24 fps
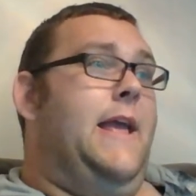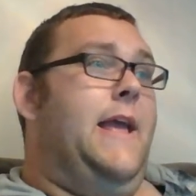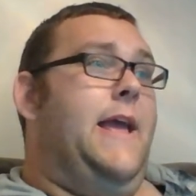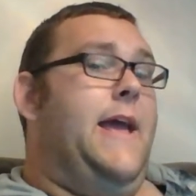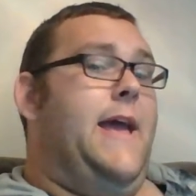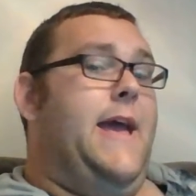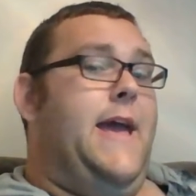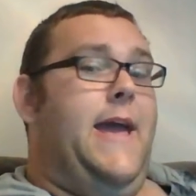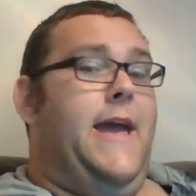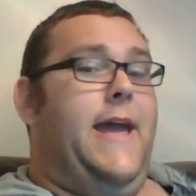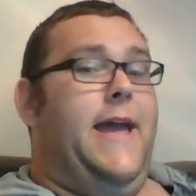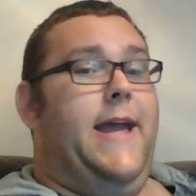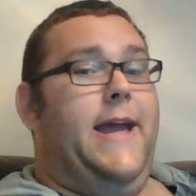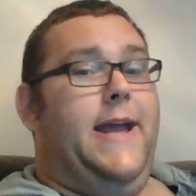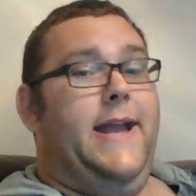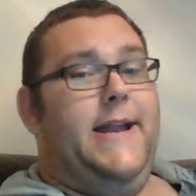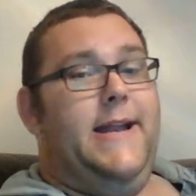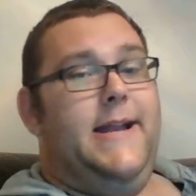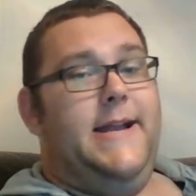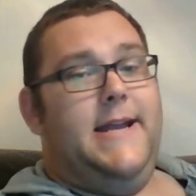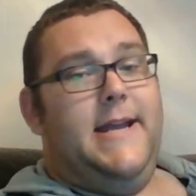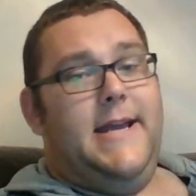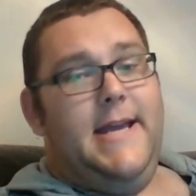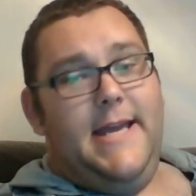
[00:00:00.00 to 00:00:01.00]

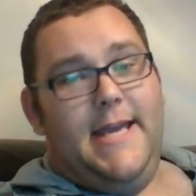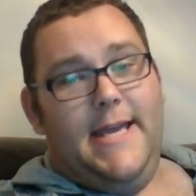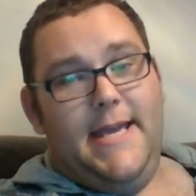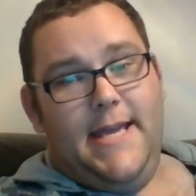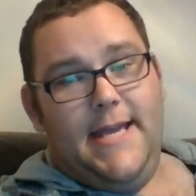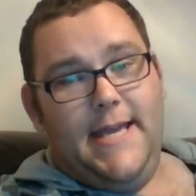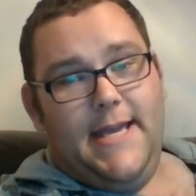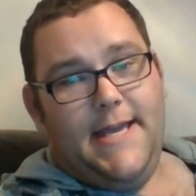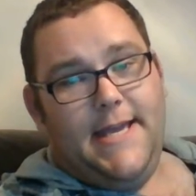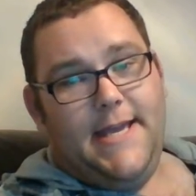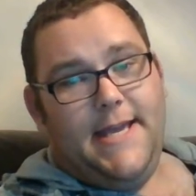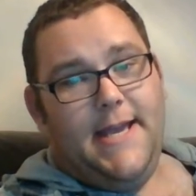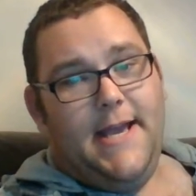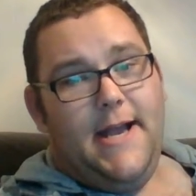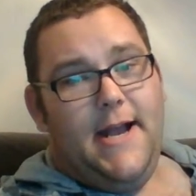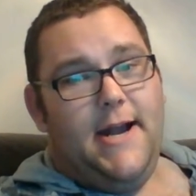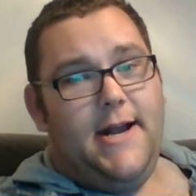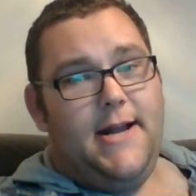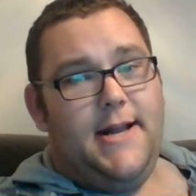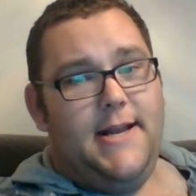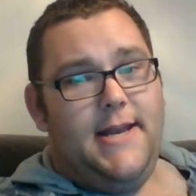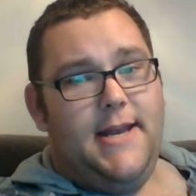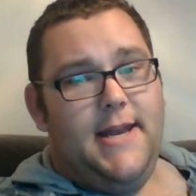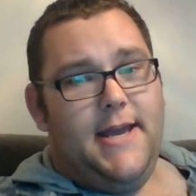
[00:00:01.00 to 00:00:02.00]
And
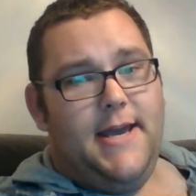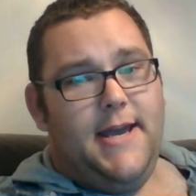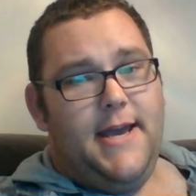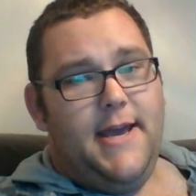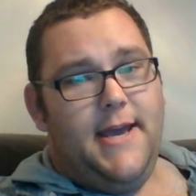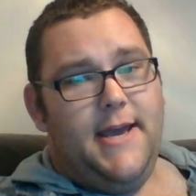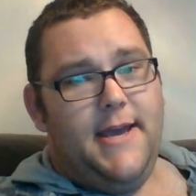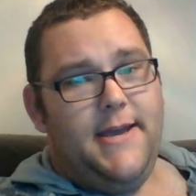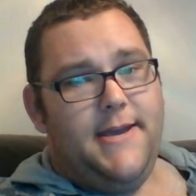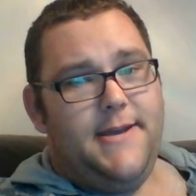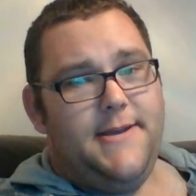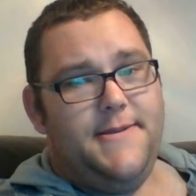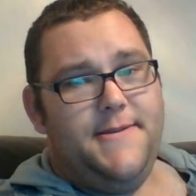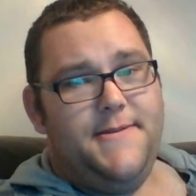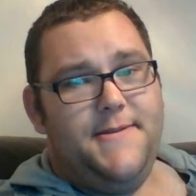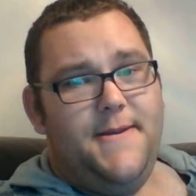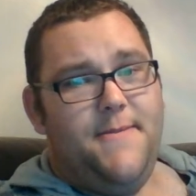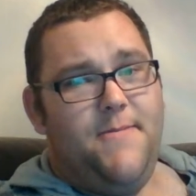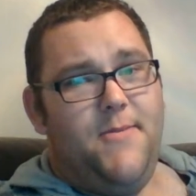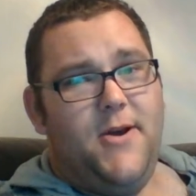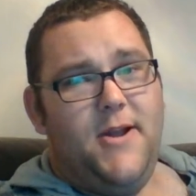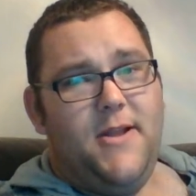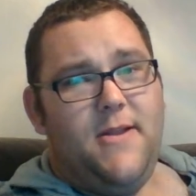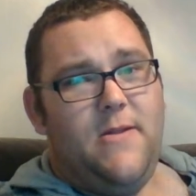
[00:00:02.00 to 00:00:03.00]
I
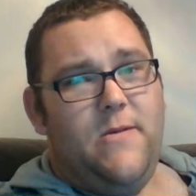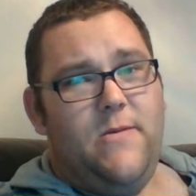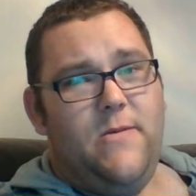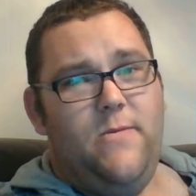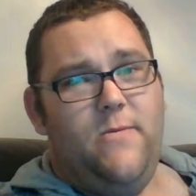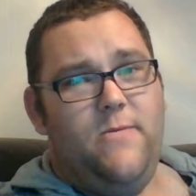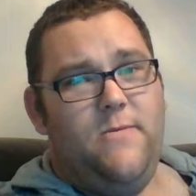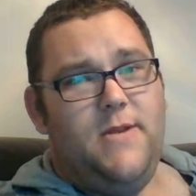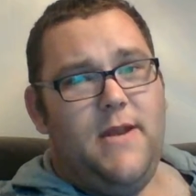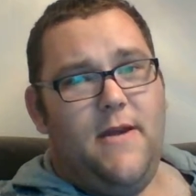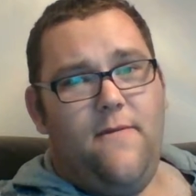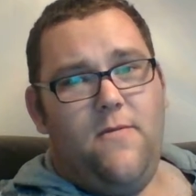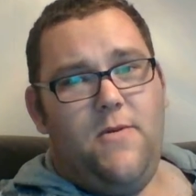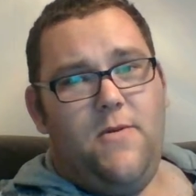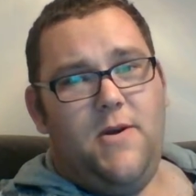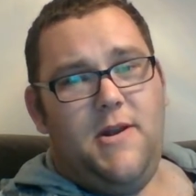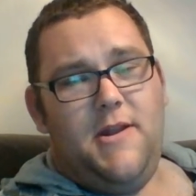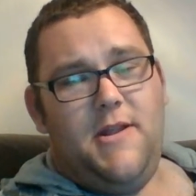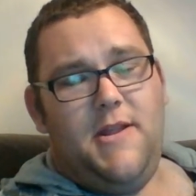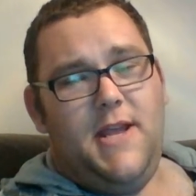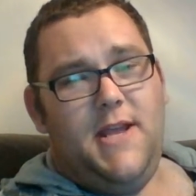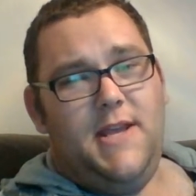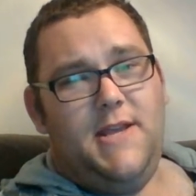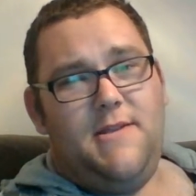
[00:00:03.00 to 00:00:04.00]
might do another one
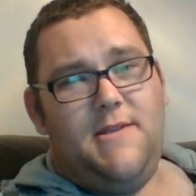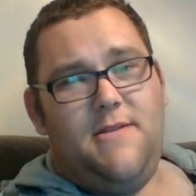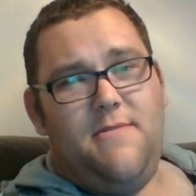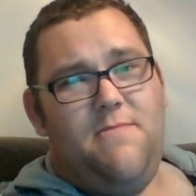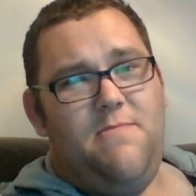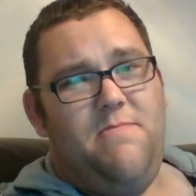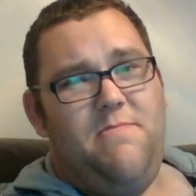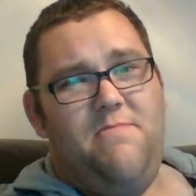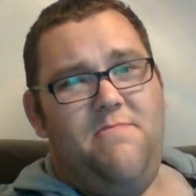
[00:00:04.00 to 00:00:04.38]
of these